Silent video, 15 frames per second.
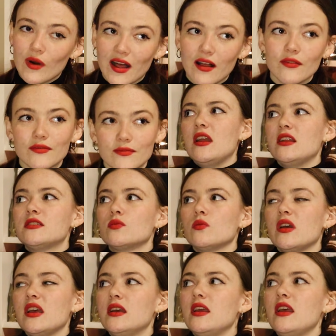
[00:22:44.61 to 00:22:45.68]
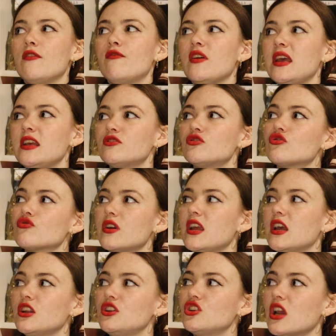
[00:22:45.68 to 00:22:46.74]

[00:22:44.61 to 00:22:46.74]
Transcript: Well, it's if history had